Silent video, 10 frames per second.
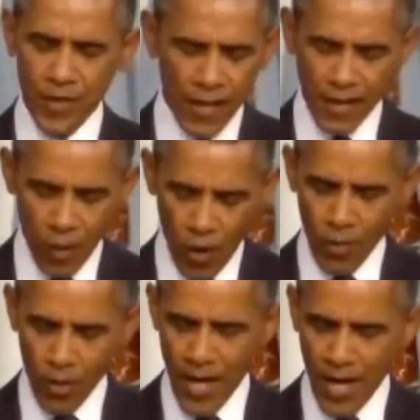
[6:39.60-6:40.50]
There's nothing
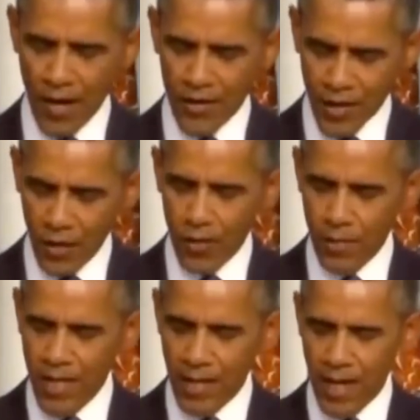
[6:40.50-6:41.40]
normal about our
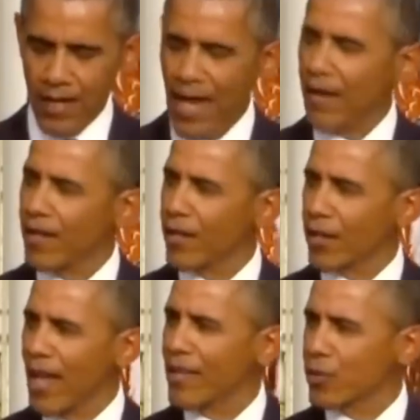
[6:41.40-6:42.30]
children being gunned down in their
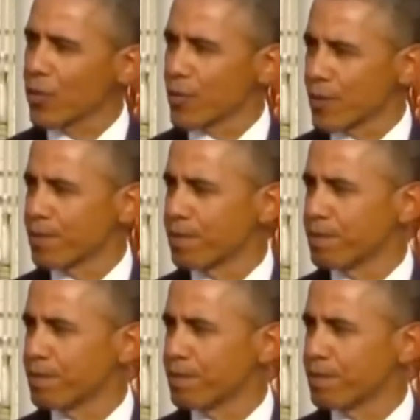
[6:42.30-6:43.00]
classrooms.